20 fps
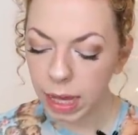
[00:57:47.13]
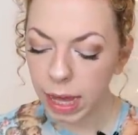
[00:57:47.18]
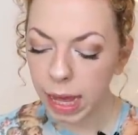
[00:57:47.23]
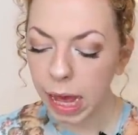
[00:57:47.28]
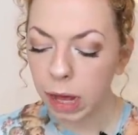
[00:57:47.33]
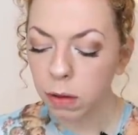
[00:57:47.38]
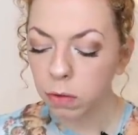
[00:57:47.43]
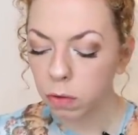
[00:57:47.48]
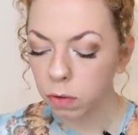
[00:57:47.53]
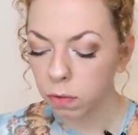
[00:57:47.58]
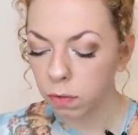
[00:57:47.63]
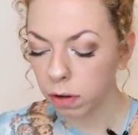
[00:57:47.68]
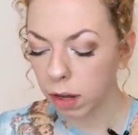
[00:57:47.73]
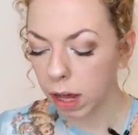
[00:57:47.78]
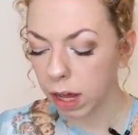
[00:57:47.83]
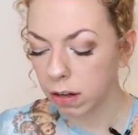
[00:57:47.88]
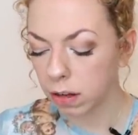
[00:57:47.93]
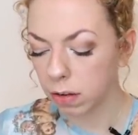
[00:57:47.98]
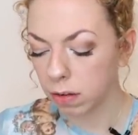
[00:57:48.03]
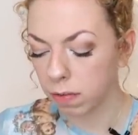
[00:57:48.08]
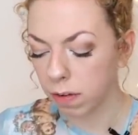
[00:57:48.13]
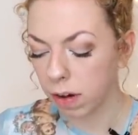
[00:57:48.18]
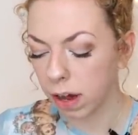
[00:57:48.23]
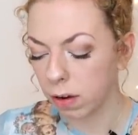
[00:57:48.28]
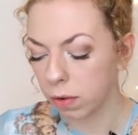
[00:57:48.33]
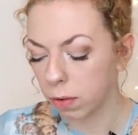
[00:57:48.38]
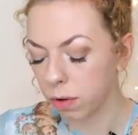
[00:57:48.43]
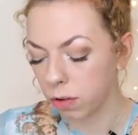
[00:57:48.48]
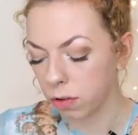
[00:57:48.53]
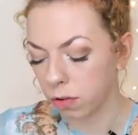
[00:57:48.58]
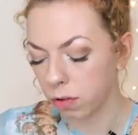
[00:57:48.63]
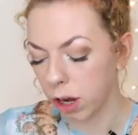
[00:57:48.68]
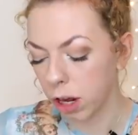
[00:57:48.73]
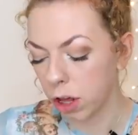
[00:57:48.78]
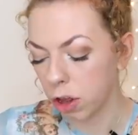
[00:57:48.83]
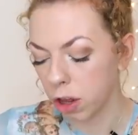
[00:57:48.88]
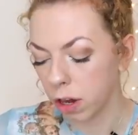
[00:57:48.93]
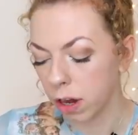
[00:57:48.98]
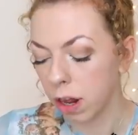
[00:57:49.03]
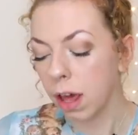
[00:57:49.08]
Council of Light, Divine
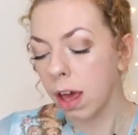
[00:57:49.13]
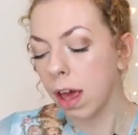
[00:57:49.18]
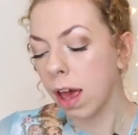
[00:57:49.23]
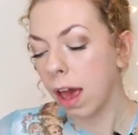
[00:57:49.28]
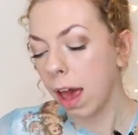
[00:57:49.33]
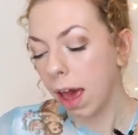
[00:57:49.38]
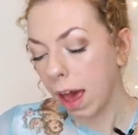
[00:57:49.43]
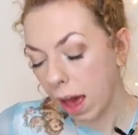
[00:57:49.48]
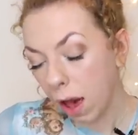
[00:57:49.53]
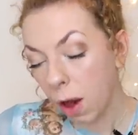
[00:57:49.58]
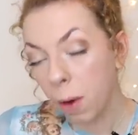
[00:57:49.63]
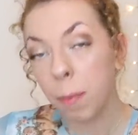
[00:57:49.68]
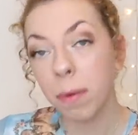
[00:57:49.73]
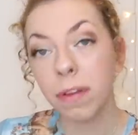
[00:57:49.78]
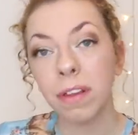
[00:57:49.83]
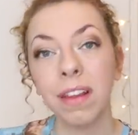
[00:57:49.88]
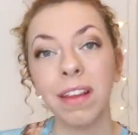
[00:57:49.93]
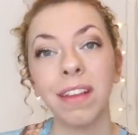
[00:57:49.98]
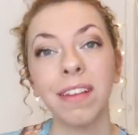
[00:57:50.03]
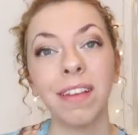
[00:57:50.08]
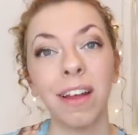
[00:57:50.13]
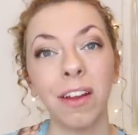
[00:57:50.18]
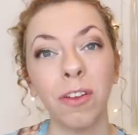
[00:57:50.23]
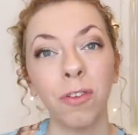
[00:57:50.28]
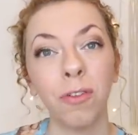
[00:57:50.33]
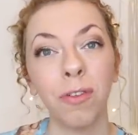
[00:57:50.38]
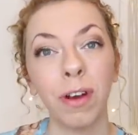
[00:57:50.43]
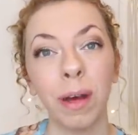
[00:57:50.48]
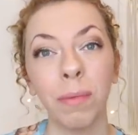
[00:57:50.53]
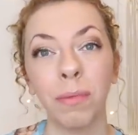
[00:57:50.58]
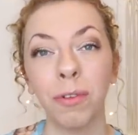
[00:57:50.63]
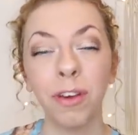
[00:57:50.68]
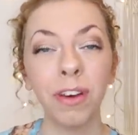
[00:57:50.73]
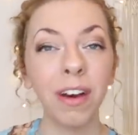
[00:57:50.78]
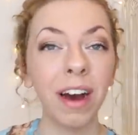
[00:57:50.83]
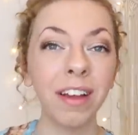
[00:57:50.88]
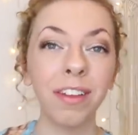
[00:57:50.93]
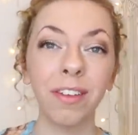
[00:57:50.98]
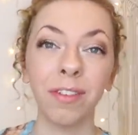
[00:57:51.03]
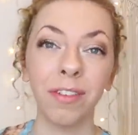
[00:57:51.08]
Orchestration, help us in the subtle realms.
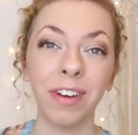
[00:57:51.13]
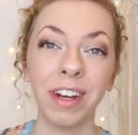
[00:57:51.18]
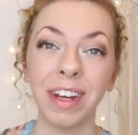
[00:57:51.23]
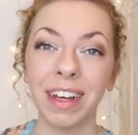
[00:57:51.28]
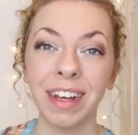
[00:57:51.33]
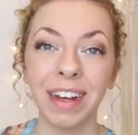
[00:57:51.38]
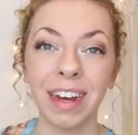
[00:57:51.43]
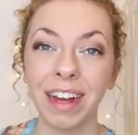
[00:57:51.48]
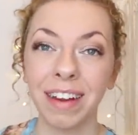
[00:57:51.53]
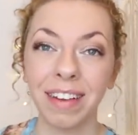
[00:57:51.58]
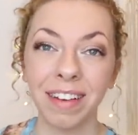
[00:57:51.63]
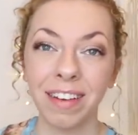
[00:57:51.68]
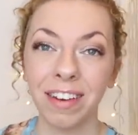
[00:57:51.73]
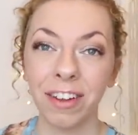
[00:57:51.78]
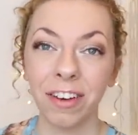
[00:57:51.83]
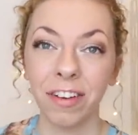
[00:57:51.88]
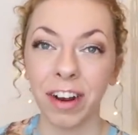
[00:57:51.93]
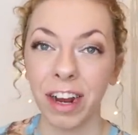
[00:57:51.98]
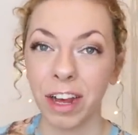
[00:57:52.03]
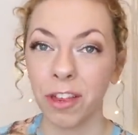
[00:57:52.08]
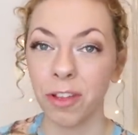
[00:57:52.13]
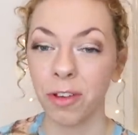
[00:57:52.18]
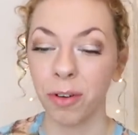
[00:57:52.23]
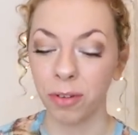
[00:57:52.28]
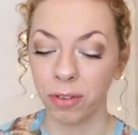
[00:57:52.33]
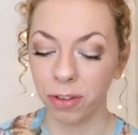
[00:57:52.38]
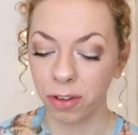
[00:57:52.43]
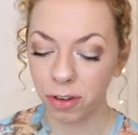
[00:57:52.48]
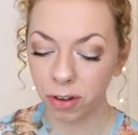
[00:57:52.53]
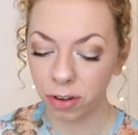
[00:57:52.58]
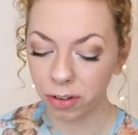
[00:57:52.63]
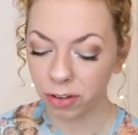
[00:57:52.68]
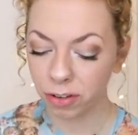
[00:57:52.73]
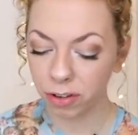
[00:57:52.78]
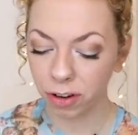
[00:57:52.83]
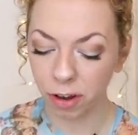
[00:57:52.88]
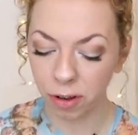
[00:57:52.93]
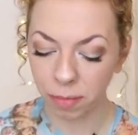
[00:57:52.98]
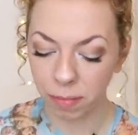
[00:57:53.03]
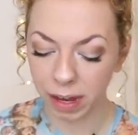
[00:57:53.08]
You guys are really connected to your angels. You've got
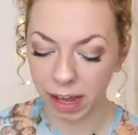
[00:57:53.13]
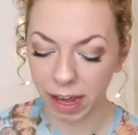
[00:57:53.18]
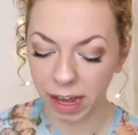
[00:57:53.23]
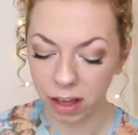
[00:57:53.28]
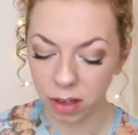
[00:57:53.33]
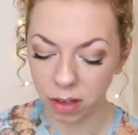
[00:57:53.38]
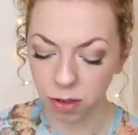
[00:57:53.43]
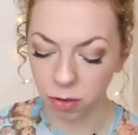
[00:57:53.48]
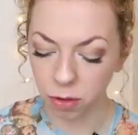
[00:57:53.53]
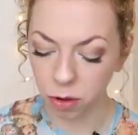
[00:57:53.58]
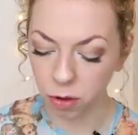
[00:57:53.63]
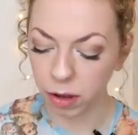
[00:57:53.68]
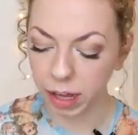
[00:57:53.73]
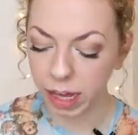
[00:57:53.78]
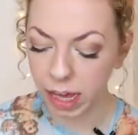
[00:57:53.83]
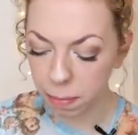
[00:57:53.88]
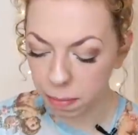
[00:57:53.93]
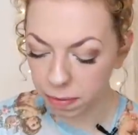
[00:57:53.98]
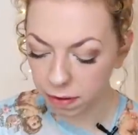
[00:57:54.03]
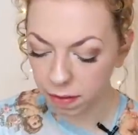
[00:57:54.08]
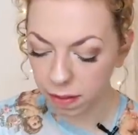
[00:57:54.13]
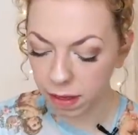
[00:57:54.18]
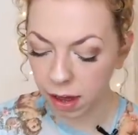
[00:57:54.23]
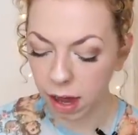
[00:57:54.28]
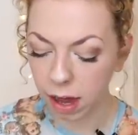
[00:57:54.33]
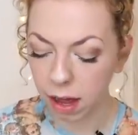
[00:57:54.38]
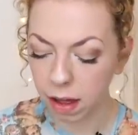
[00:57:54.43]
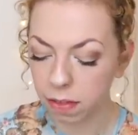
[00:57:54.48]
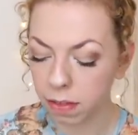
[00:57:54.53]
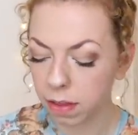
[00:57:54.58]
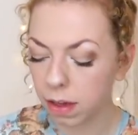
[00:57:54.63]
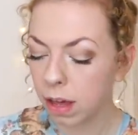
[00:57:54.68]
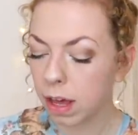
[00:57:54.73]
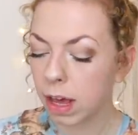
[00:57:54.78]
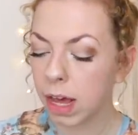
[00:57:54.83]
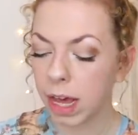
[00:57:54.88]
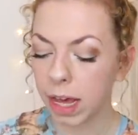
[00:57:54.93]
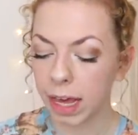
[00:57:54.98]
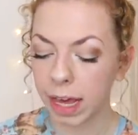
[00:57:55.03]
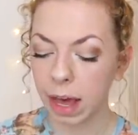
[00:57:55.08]
so many angels. You've got Keepers of the Earth
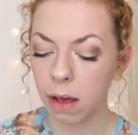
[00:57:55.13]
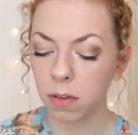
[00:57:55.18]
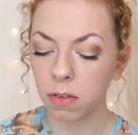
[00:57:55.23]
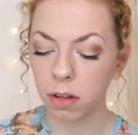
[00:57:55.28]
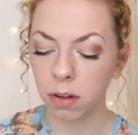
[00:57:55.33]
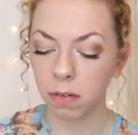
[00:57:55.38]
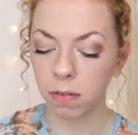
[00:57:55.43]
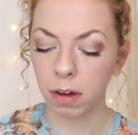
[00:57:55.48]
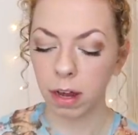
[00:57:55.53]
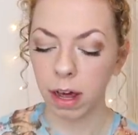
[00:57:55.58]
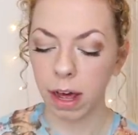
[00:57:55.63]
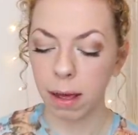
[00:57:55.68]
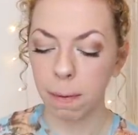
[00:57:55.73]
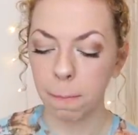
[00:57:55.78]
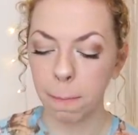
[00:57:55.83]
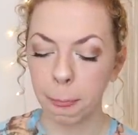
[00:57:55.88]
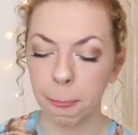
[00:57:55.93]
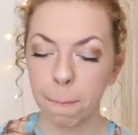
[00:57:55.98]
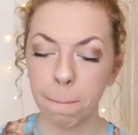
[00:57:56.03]
and Council of Light.